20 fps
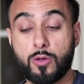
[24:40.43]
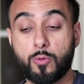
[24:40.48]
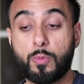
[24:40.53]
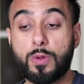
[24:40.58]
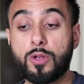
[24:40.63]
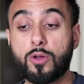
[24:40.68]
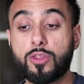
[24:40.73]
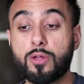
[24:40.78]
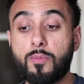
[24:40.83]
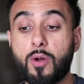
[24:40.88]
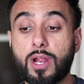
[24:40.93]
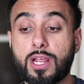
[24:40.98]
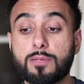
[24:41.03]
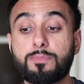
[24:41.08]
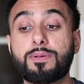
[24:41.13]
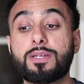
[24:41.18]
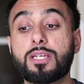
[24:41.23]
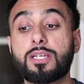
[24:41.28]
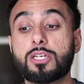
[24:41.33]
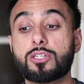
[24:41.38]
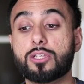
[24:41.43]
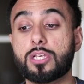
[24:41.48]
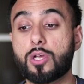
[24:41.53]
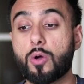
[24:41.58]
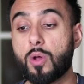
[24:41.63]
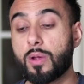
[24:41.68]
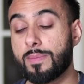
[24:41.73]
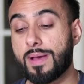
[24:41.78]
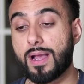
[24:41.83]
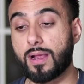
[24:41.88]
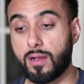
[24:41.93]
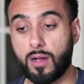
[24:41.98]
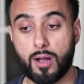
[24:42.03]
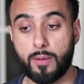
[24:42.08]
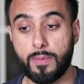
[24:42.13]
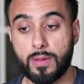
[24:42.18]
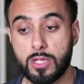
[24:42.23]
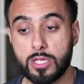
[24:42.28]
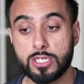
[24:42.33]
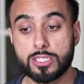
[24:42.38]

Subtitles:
We know the market potentially going back up.